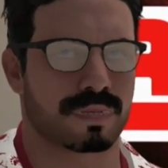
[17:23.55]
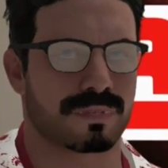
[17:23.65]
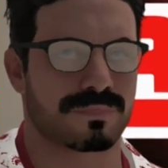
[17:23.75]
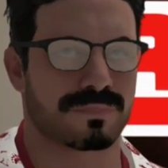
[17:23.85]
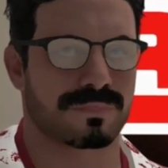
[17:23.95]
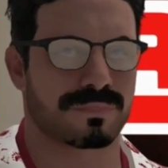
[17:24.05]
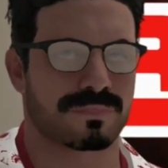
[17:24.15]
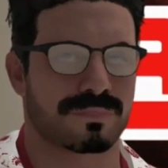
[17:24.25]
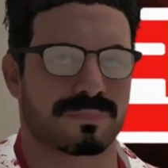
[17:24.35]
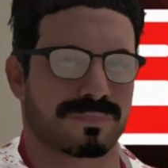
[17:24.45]
Just as the
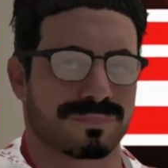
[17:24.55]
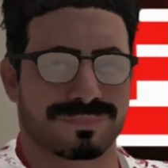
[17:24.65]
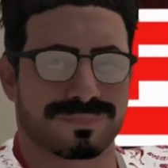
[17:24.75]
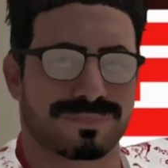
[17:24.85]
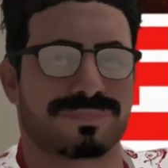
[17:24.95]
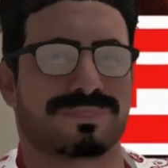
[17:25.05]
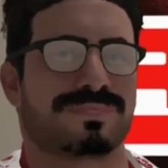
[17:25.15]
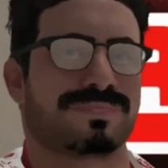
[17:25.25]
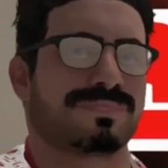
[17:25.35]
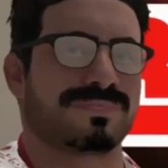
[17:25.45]
fans, like Jacob
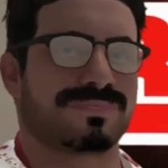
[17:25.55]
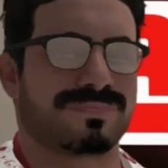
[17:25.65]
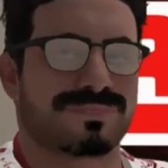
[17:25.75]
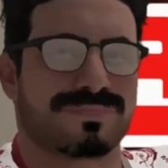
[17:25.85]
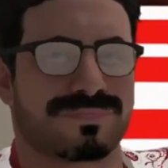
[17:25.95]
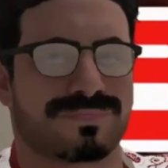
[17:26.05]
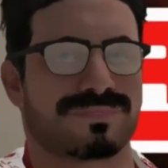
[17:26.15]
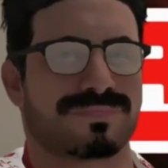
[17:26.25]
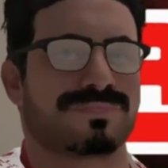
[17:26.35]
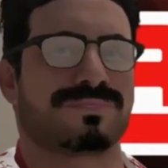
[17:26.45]
Baker, like
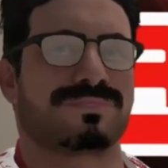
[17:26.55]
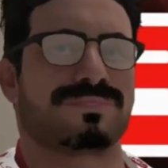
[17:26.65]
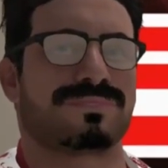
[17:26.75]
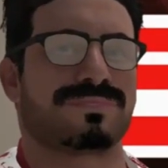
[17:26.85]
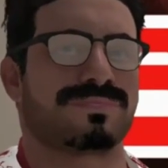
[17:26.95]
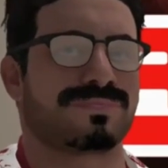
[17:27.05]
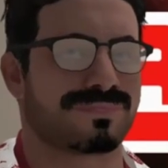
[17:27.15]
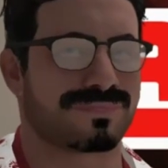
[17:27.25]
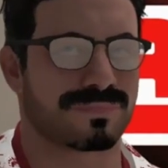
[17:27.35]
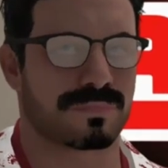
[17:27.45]
Tristan Valkyrie,
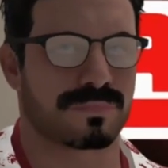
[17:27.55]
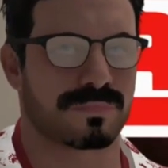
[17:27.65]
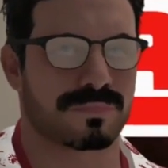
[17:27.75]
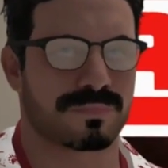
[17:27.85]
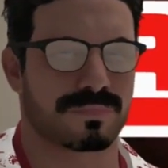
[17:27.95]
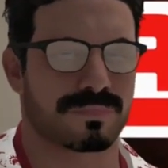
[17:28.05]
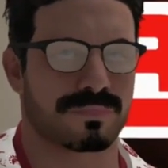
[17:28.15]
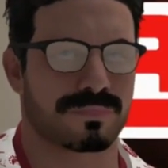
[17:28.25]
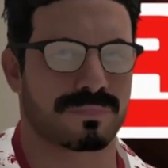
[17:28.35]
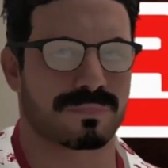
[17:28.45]
like Marcelo
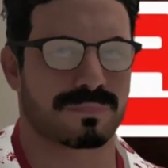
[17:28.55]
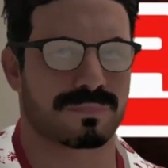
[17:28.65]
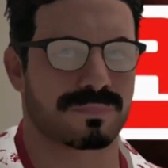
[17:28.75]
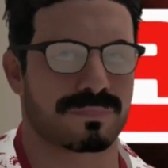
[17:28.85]
Gonzalez,